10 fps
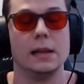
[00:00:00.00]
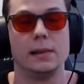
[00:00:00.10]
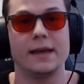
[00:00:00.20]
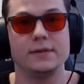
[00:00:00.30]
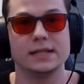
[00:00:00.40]

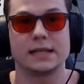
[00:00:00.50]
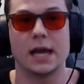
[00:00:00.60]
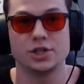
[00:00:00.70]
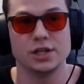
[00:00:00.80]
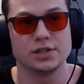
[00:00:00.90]
live
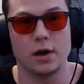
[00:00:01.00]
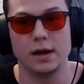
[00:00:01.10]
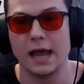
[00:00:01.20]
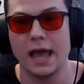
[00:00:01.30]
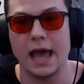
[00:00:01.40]
discussions
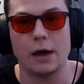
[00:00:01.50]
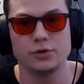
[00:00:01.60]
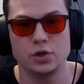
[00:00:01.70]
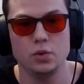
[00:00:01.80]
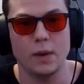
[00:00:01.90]
on
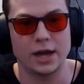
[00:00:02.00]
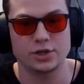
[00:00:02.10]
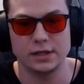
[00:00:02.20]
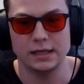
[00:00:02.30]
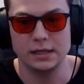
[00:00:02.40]
how to
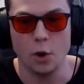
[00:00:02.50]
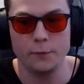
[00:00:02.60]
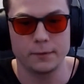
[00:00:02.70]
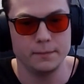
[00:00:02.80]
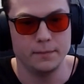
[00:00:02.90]
actually go
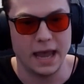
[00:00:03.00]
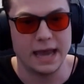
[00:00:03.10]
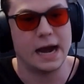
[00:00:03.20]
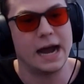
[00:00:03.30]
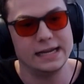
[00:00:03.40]
from
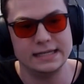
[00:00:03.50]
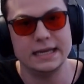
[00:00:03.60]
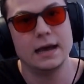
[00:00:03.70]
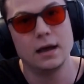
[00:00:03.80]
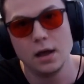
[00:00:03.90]
an
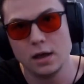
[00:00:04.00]
idea